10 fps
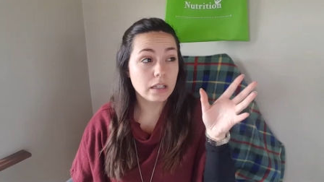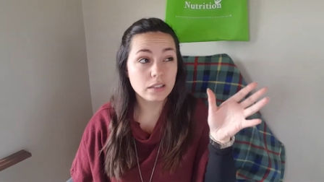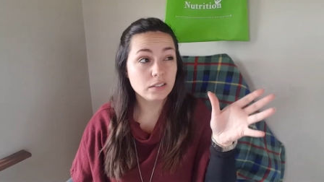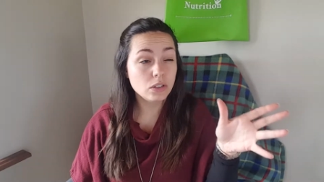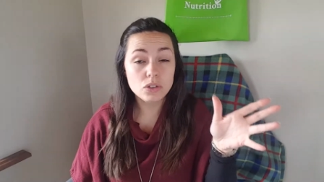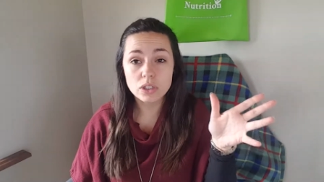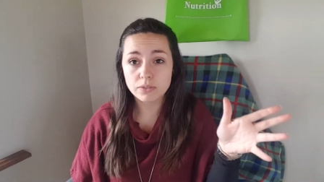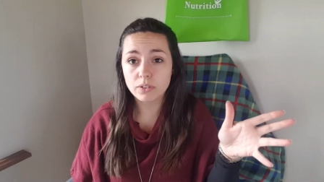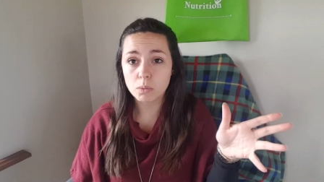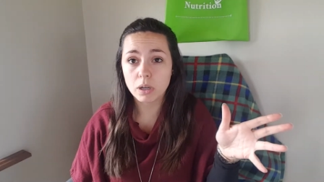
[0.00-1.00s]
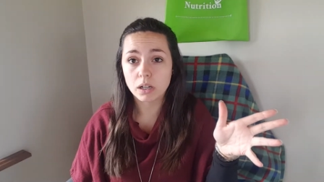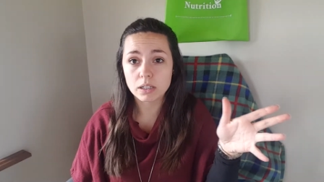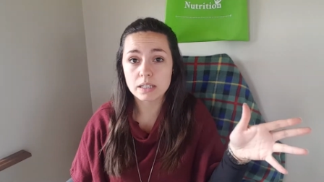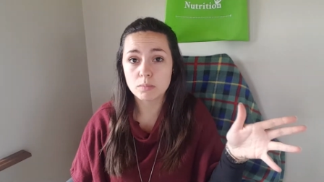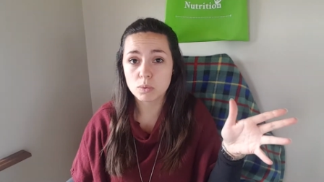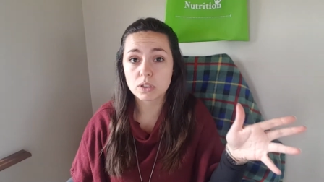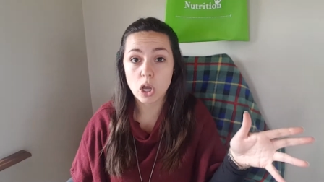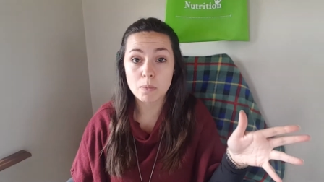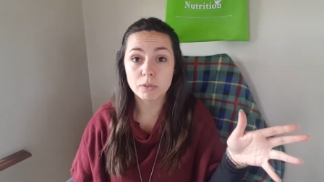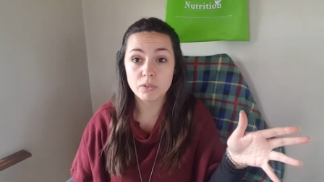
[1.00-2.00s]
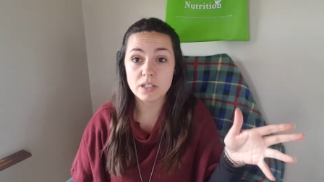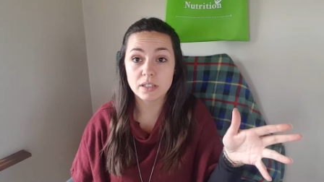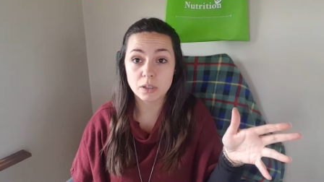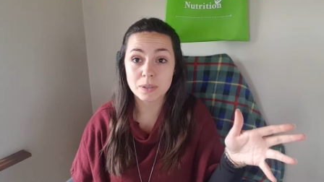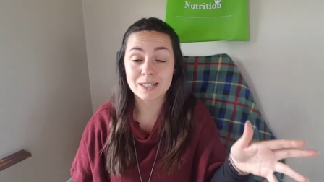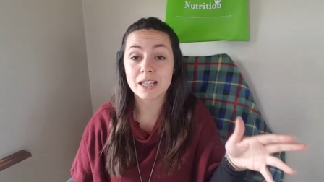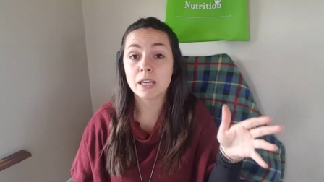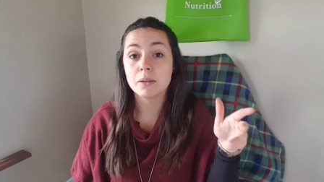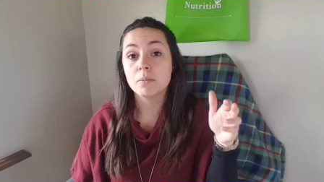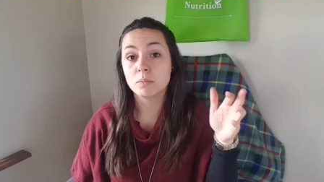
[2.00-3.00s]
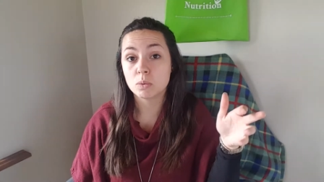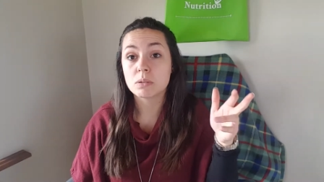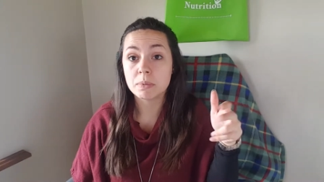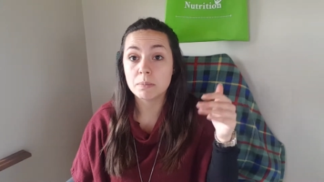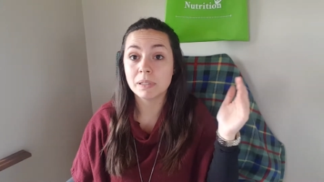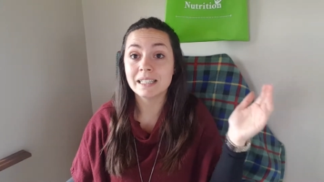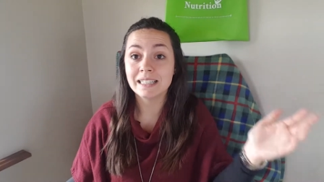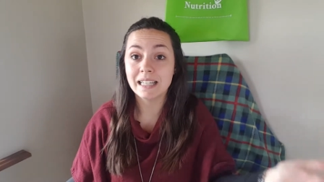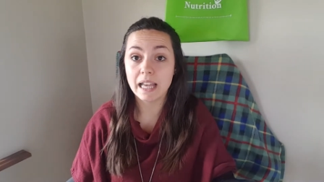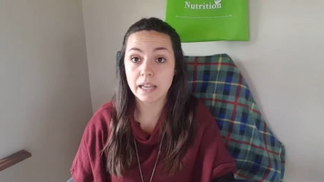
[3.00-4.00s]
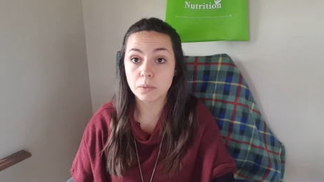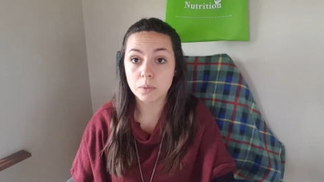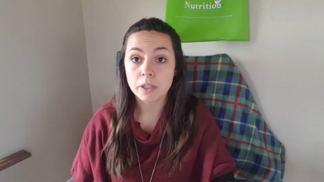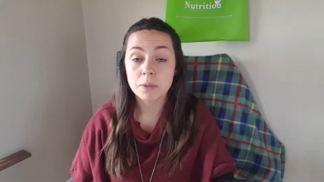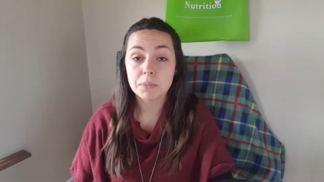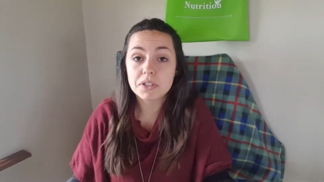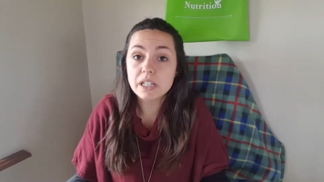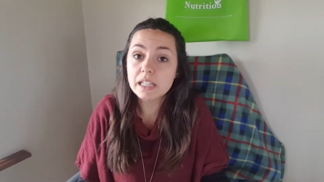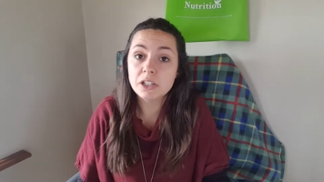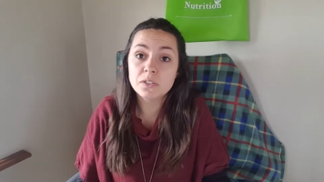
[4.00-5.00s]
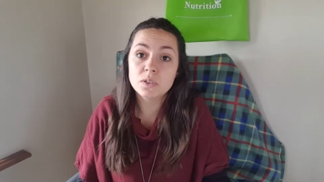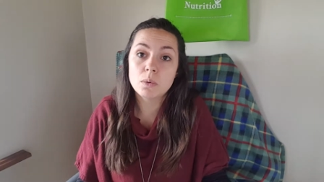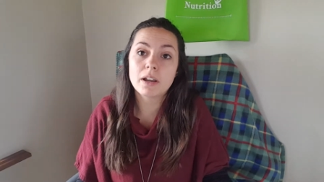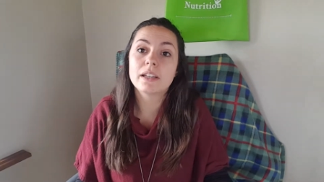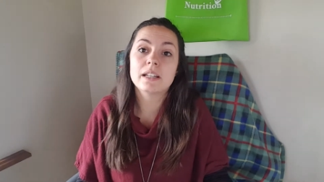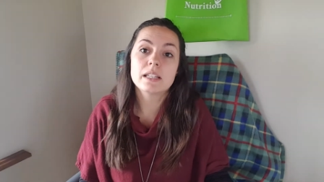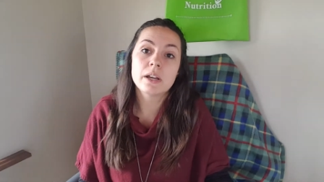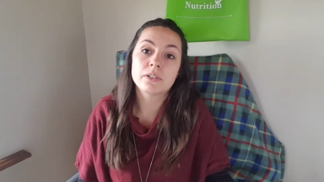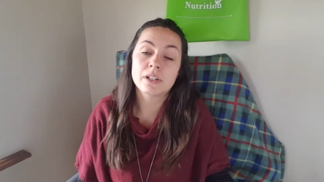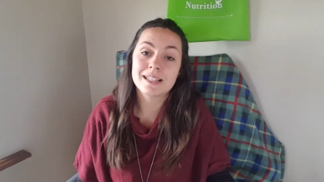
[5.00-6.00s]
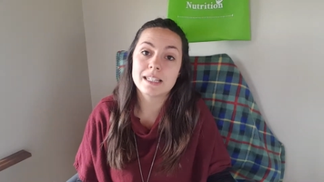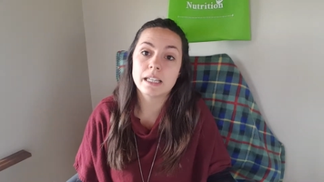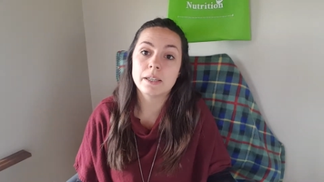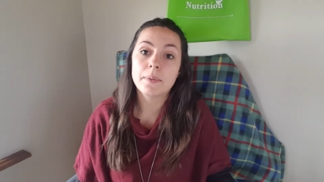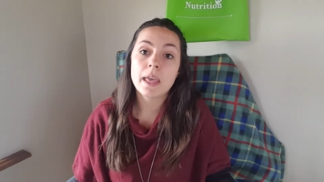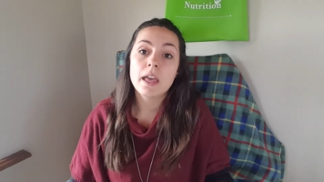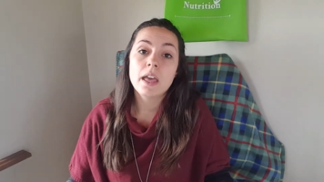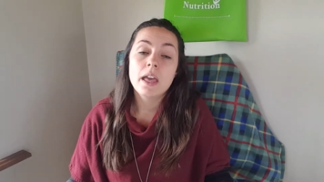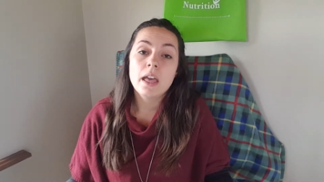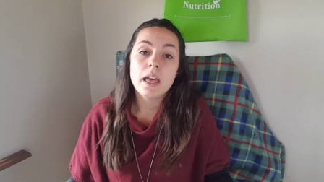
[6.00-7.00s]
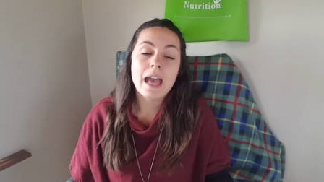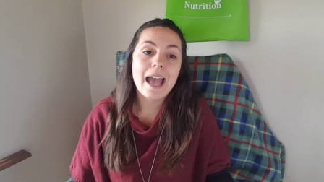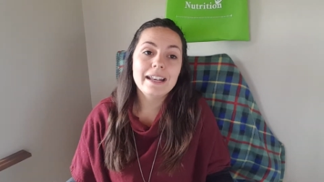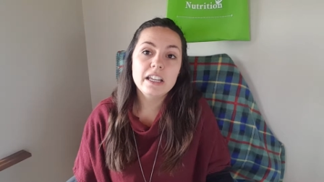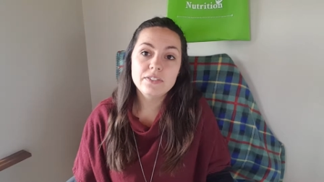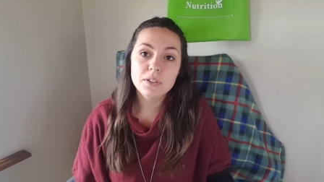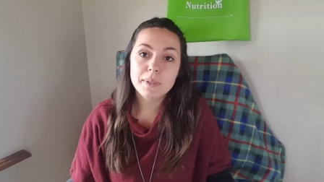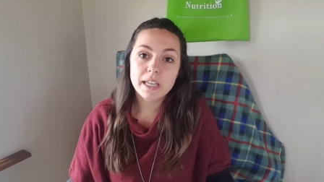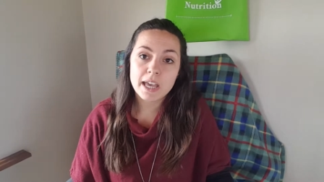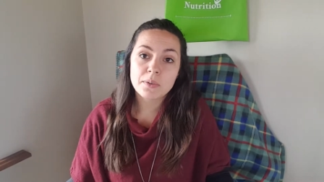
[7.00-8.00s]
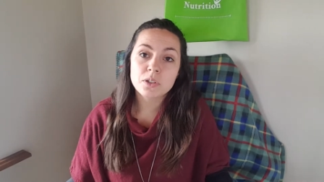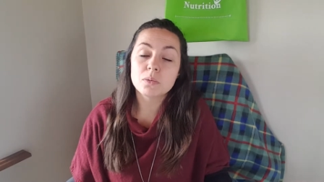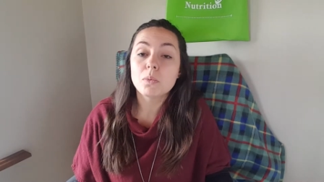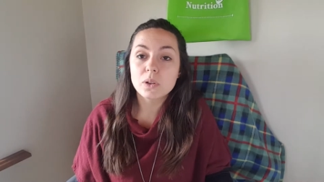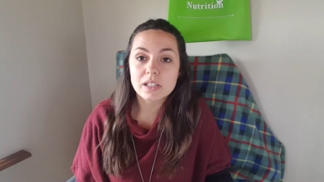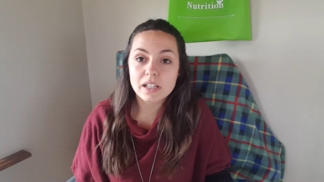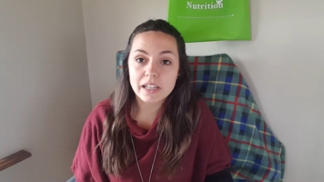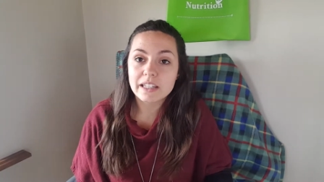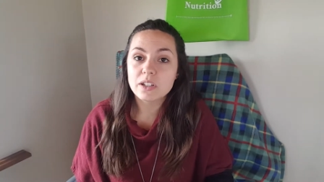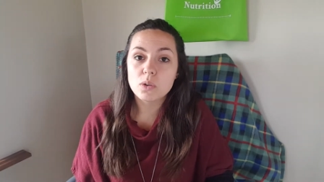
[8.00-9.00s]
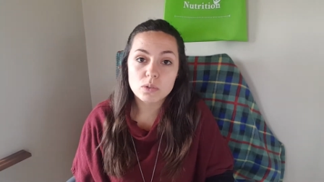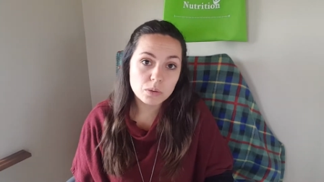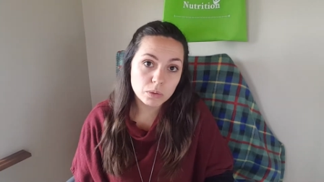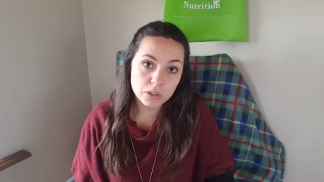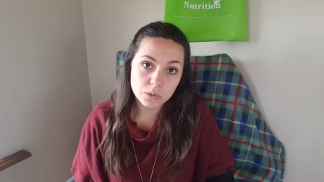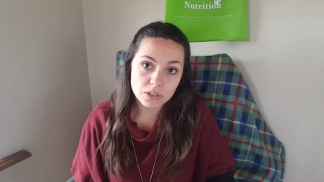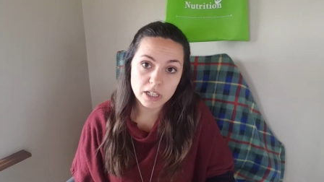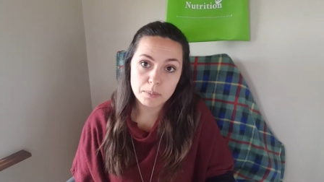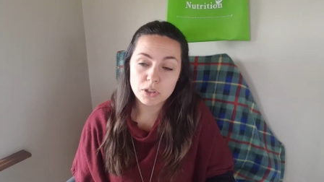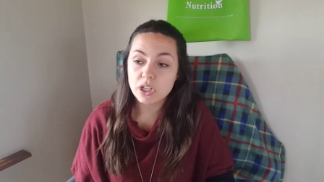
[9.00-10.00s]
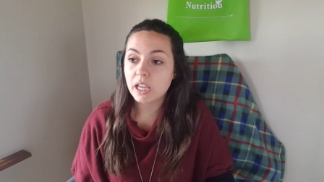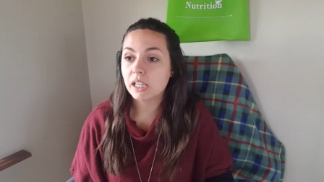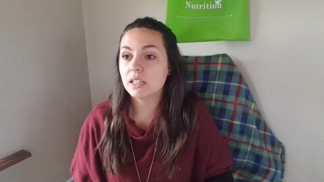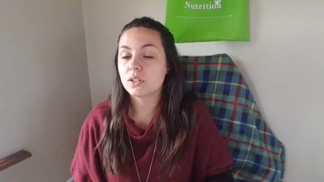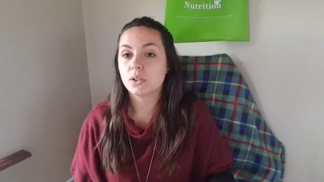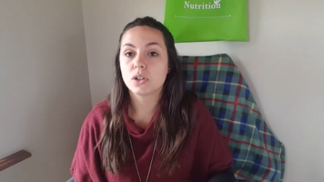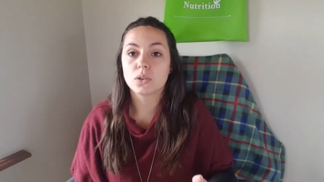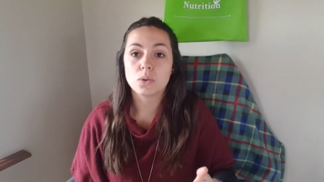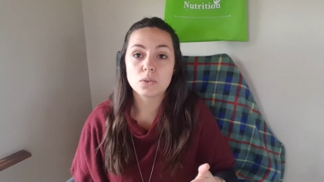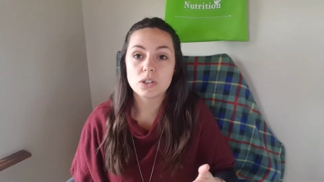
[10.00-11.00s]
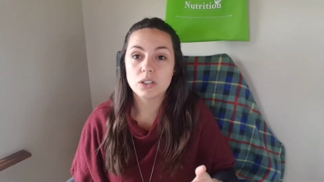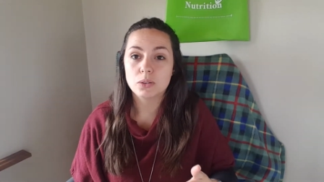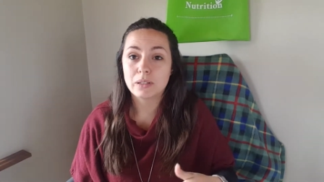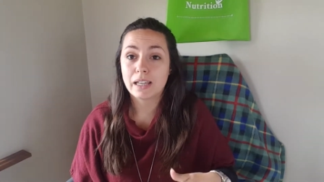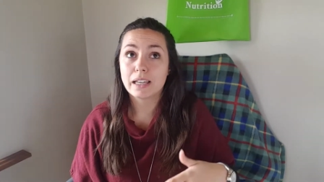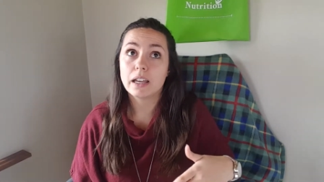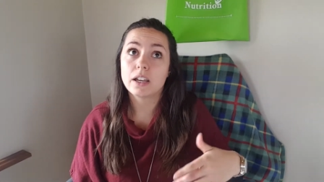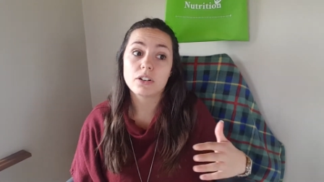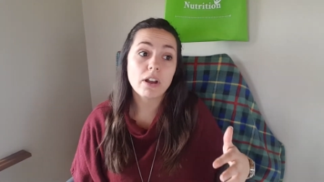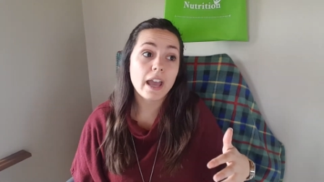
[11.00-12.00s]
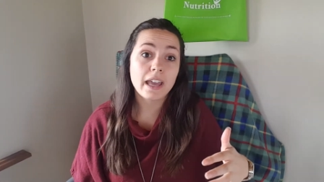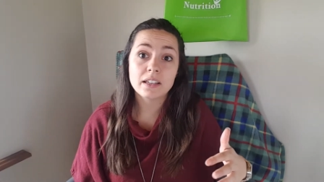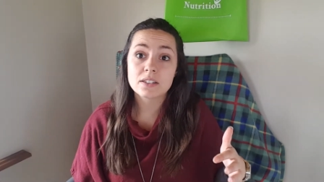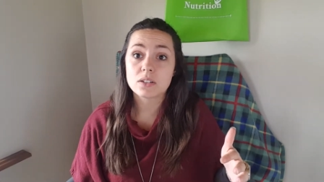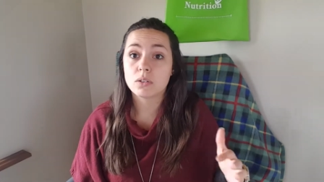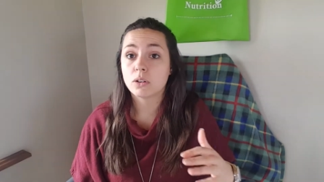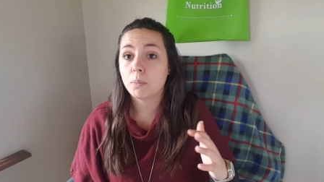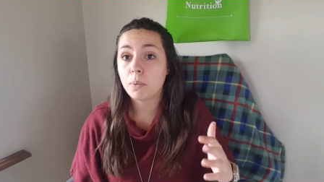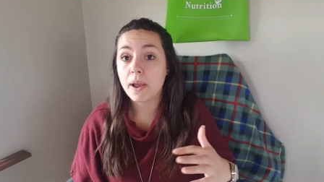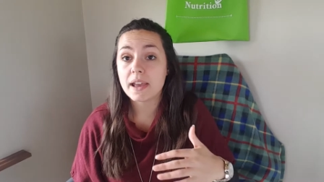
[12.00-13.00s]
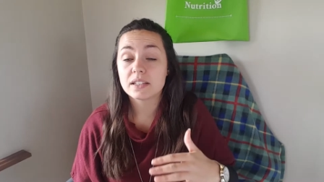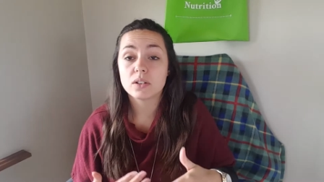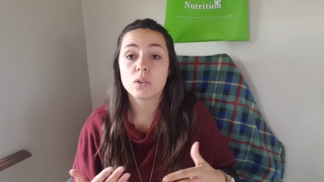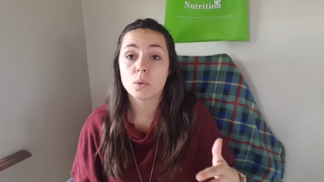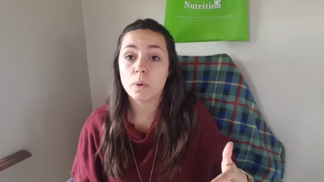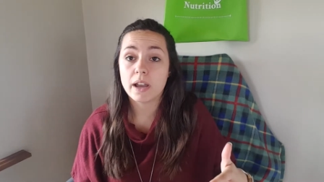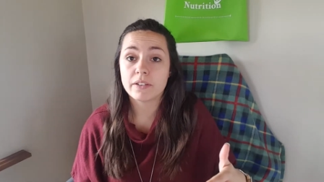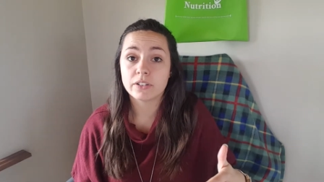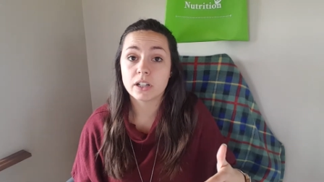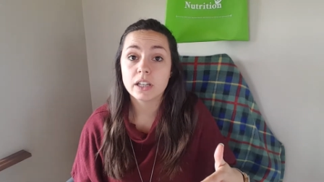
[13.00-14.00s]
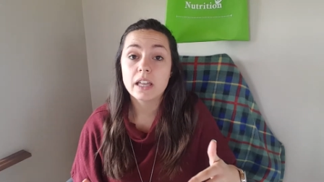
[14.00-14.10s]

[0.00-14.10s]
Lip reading: lunch for work is the most common reason I would say most people eat out, particularly if you work in a town or in a city. And if you eat out, you're more than likely going to one of those type of chains, or you're going to like a Greg's or a Pret or wherever.